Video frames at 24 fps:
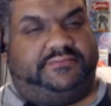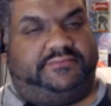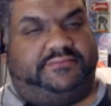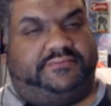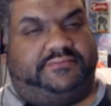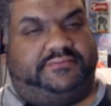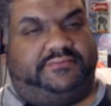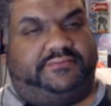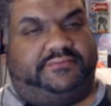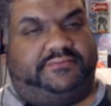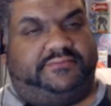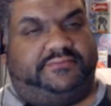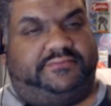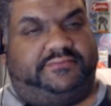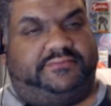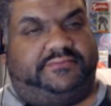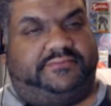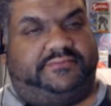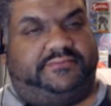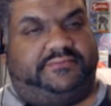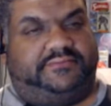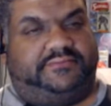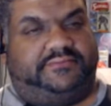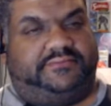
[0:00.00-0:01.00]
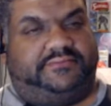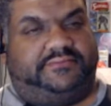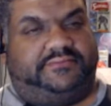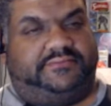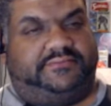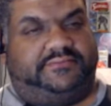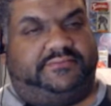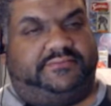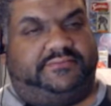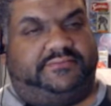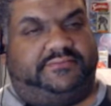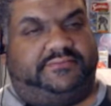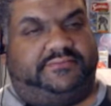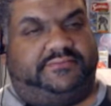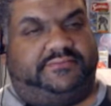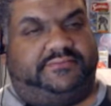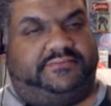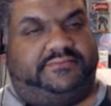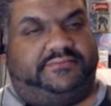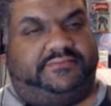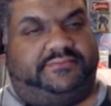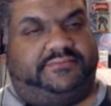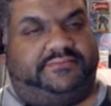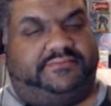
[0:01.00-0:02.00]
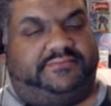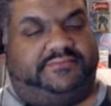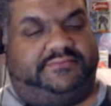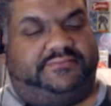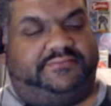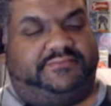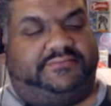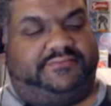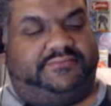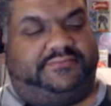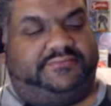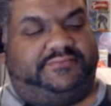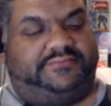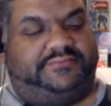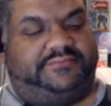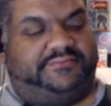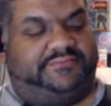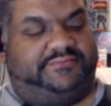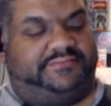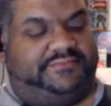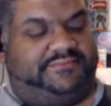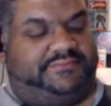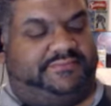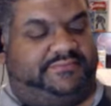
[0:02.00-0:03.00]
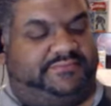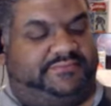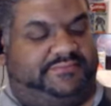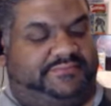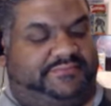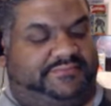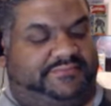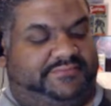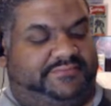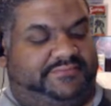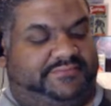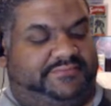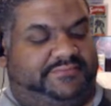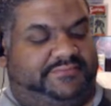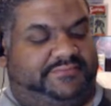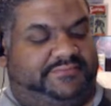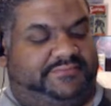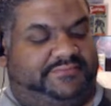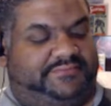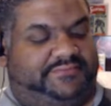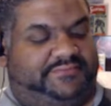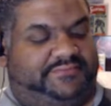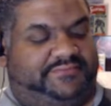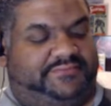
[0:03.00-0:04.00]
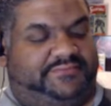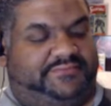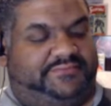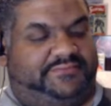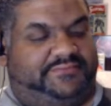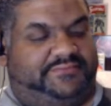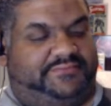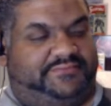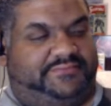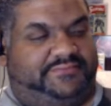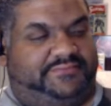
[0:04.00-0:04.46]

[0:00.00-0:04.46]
This person isn't speaking.